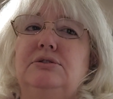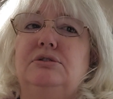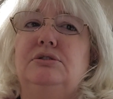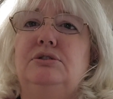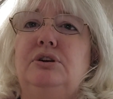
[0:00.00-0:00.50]

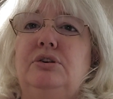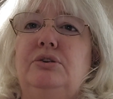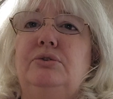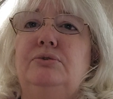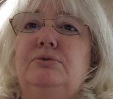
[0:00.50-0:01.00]
to
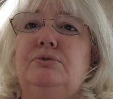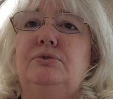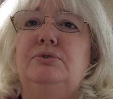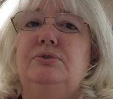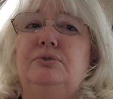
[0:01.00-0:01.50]
know,
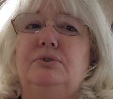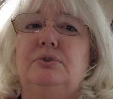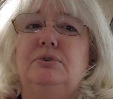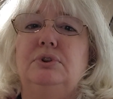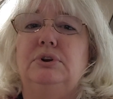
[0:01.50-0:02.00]

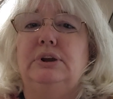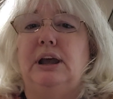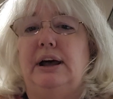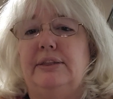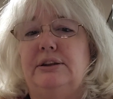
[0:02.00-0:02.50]
look
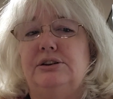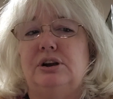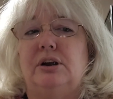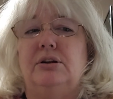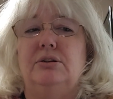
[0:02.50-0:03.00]
at the
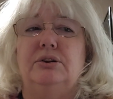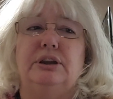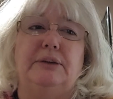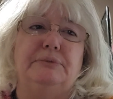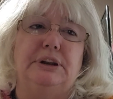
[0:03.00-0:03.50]
chart,
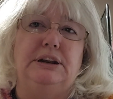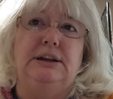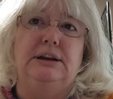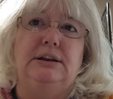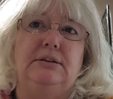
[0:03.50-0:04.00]
look at my
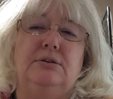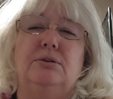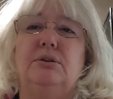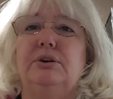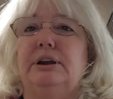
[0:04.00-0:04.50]
knitting,
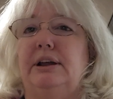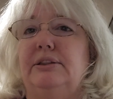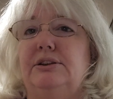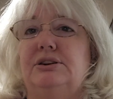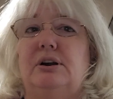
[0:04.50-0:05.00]
or look
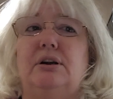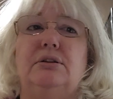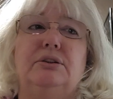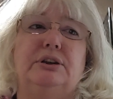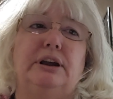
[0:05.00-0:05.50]
at the
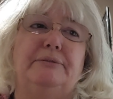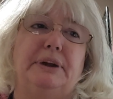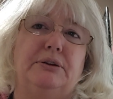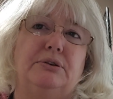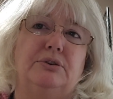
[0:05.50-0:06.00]
chart, look at
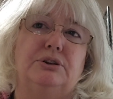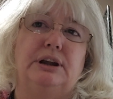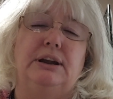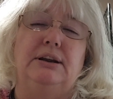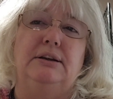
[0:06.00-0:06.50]
my
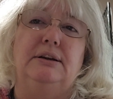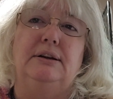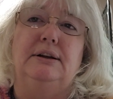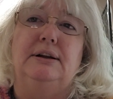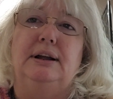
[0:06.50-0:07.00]
crochet,
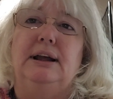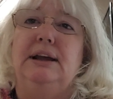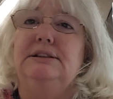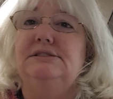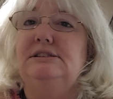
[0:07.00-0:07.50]

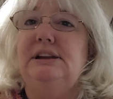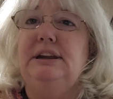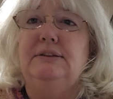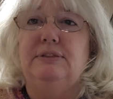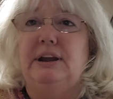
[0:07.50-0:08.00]
and
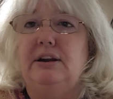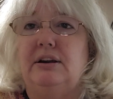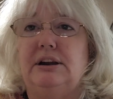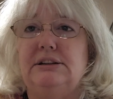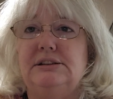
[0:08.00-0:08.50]
see if they
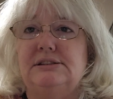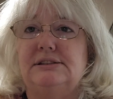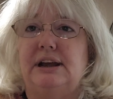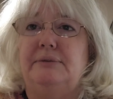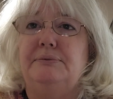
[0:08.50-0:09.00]
are in
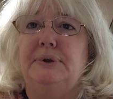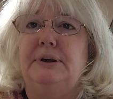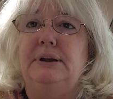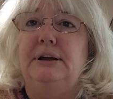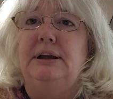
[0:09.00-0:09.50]
step.
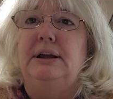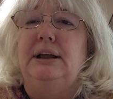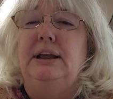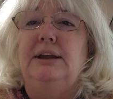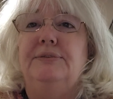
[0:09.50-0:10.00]

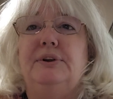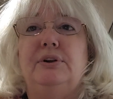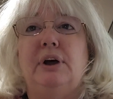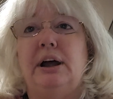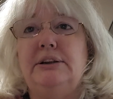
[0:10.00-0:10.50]
If they're
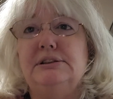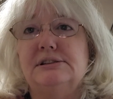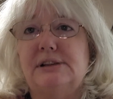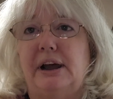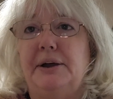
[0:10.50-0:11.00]
not in
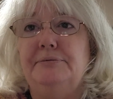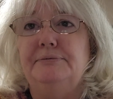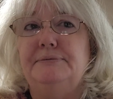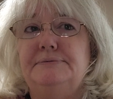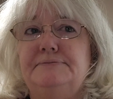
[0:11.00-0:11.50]
step,
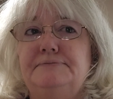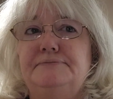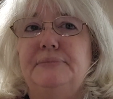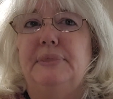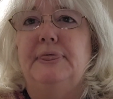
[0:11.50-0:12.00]

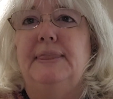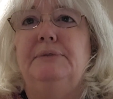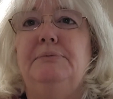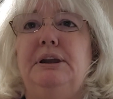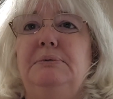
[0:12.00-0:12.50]

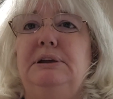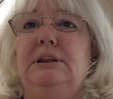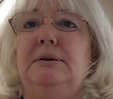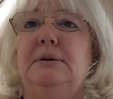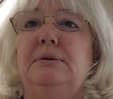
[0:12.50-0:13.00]
then maybe
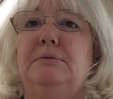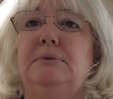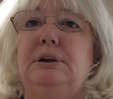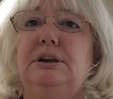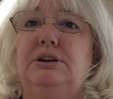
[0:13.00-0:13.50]
the
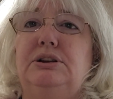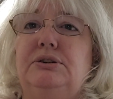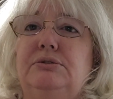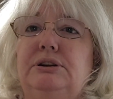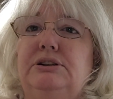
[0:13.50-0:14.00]

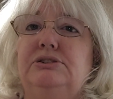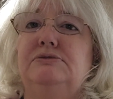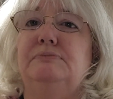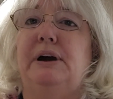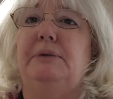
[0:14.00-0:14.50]
issue
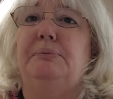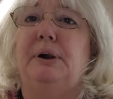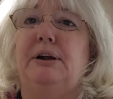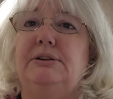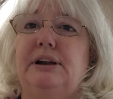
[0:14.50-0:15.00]
is my
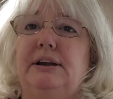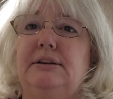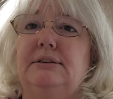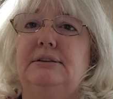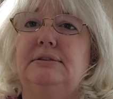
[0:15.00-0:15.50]

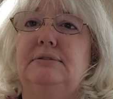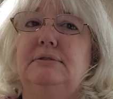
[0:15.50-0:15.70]
project.